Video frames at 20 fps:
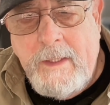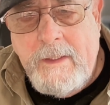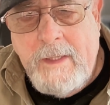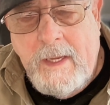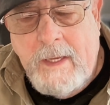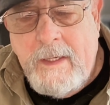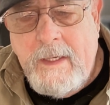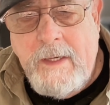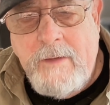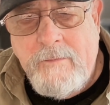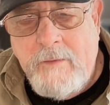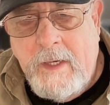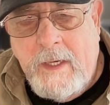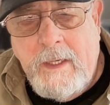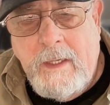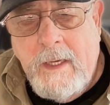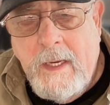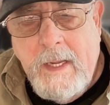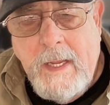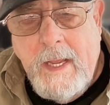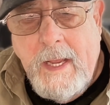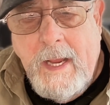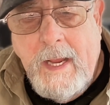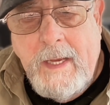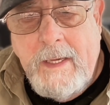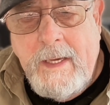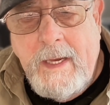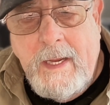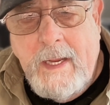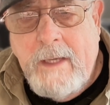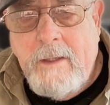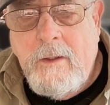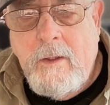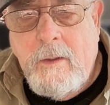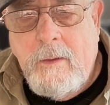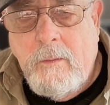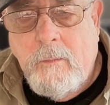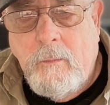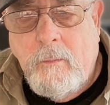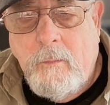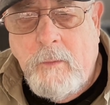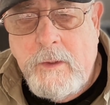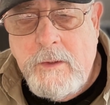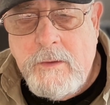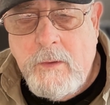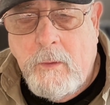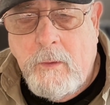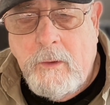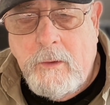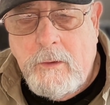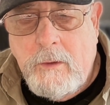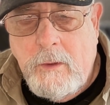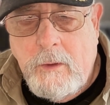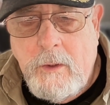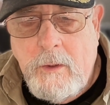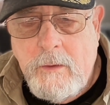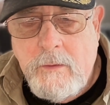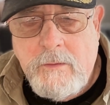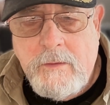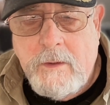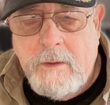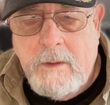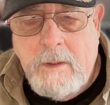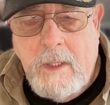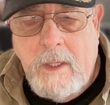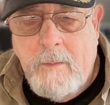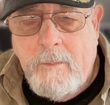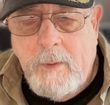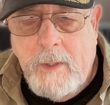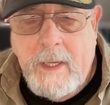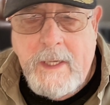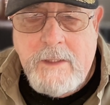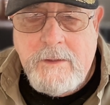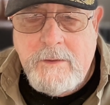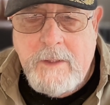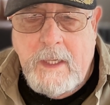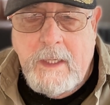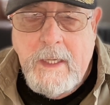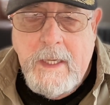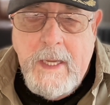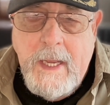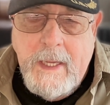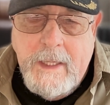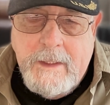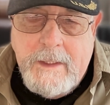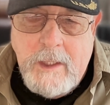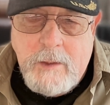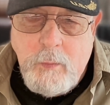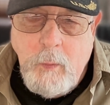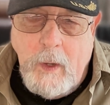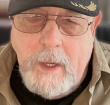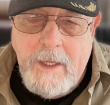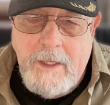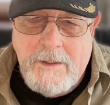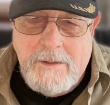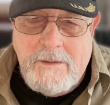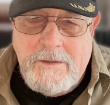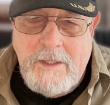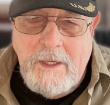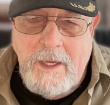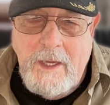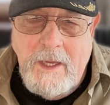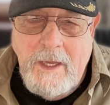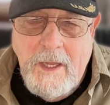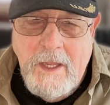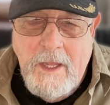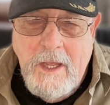that evening, and they had to resort to using plastic. That's why you see